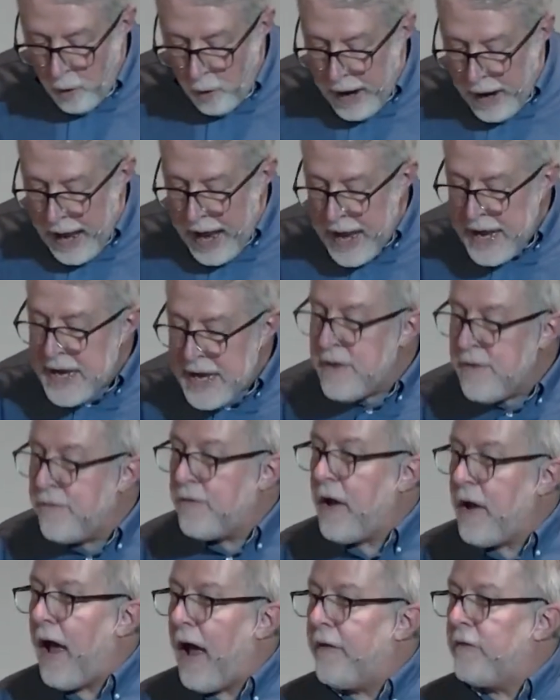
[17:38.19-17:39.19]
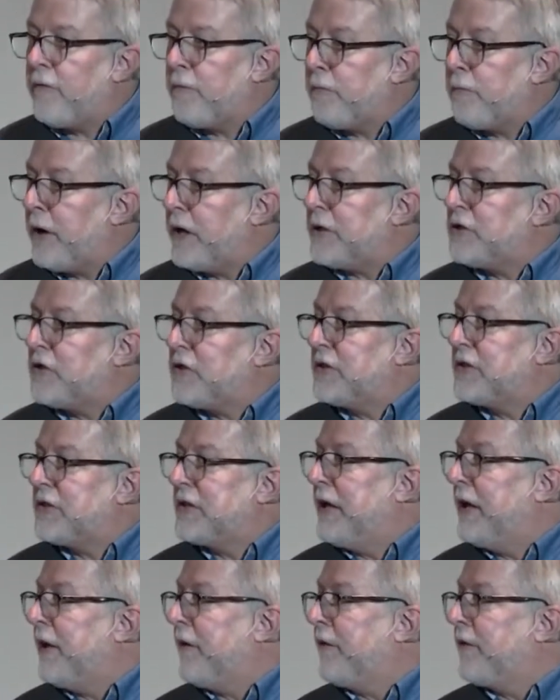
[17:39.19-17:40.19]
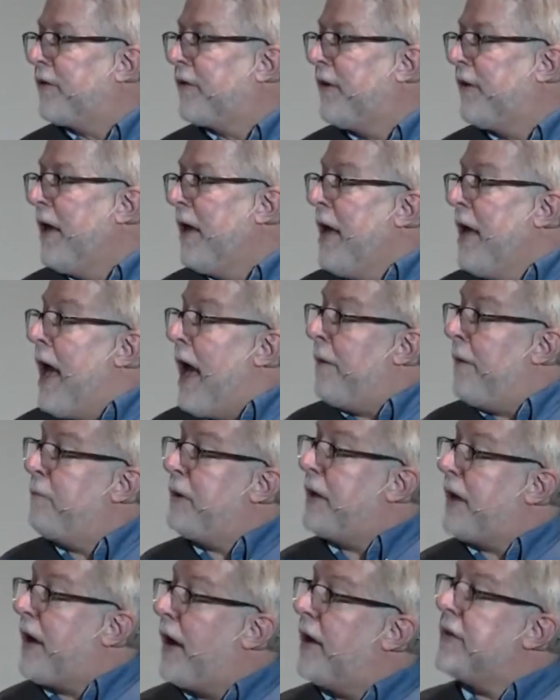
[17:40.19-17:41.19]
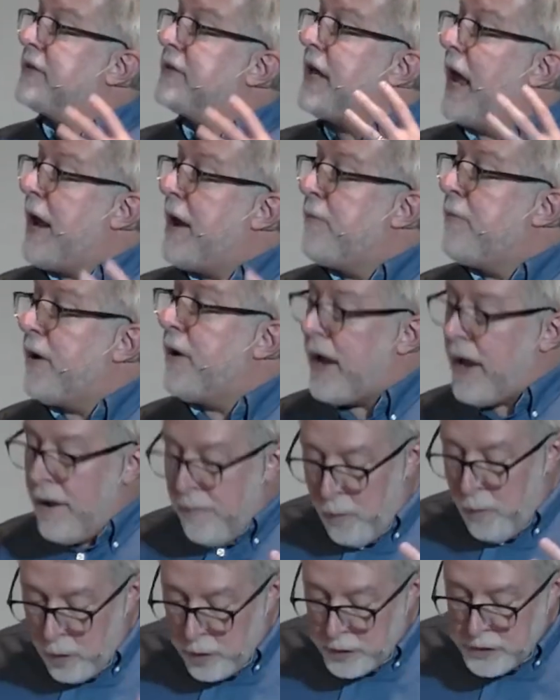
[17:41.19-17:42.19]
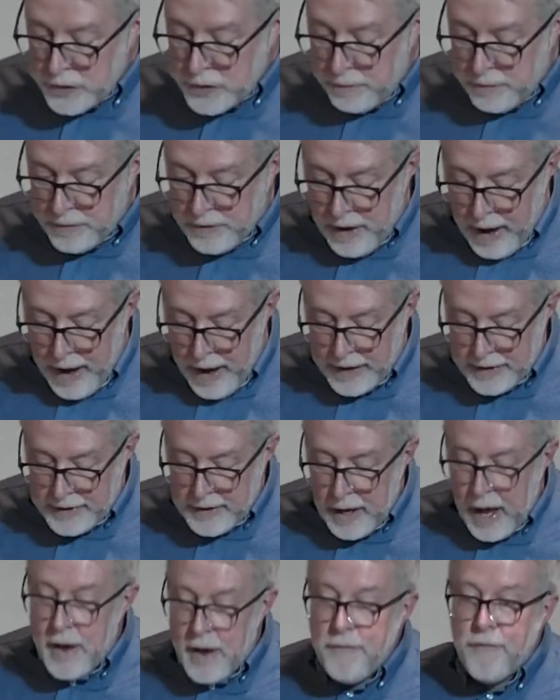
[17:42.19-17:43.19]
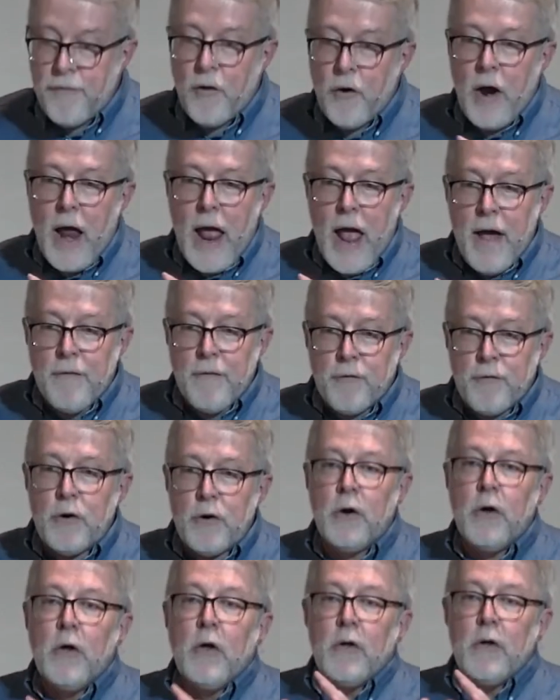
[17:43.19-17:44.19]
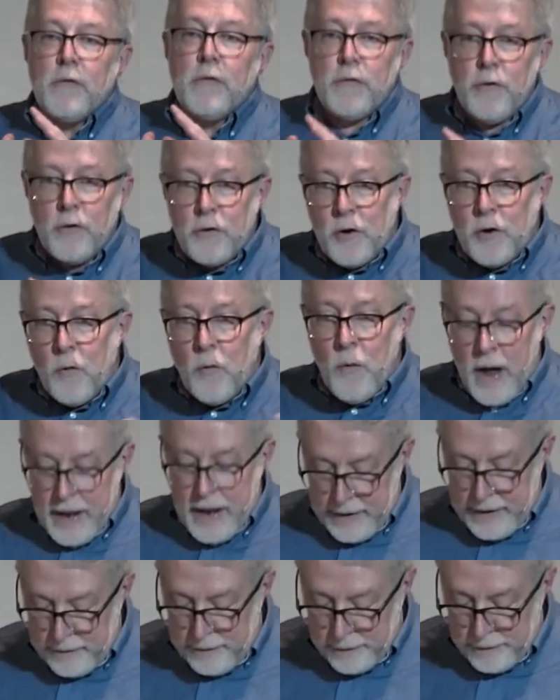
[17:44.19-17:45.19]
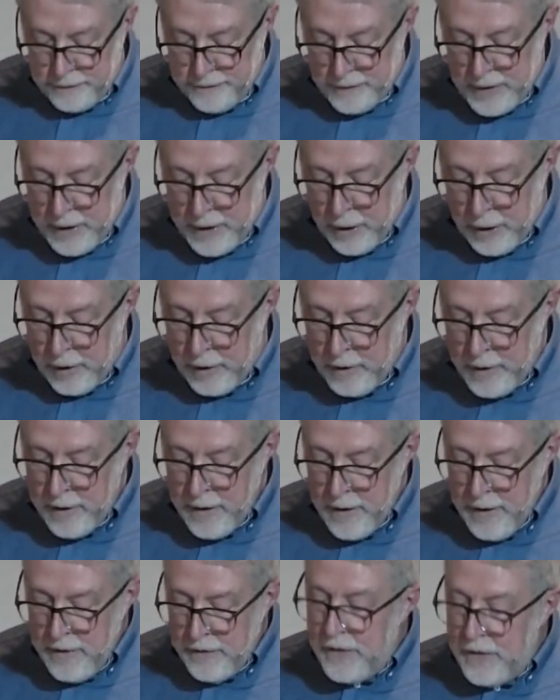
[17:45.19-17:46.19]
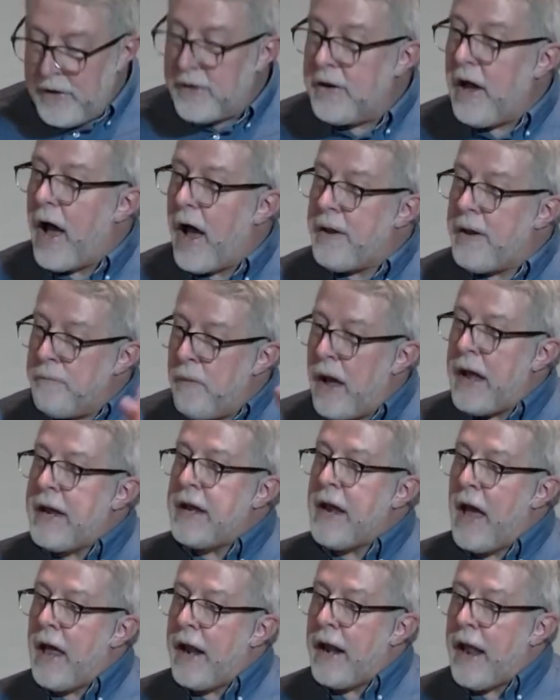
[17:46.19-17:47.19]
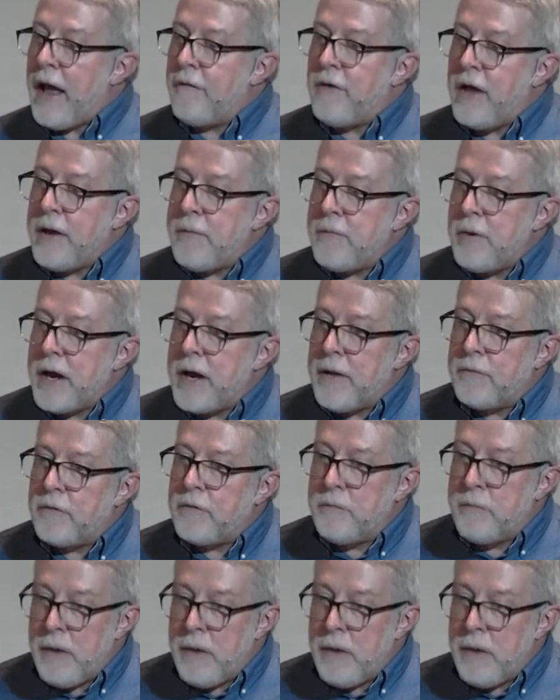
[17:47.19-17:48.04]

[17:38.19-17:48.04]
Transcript: or any of God's precious gifts. And because Abraham worshiped God, God forever took away his fear that God might not have Abraham's